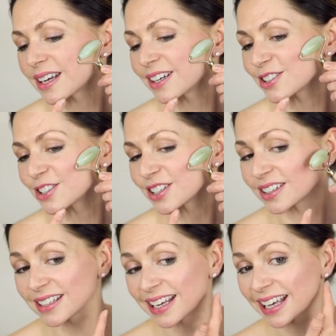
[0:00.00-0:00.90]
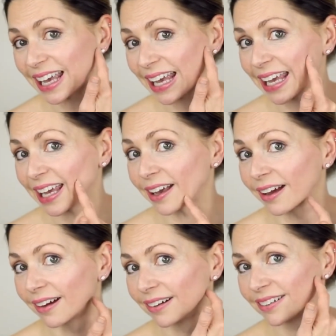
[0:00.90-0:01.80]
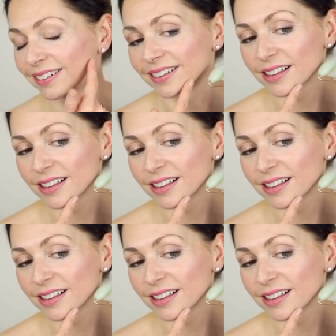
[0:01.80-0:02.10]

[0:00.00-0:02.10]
tension here.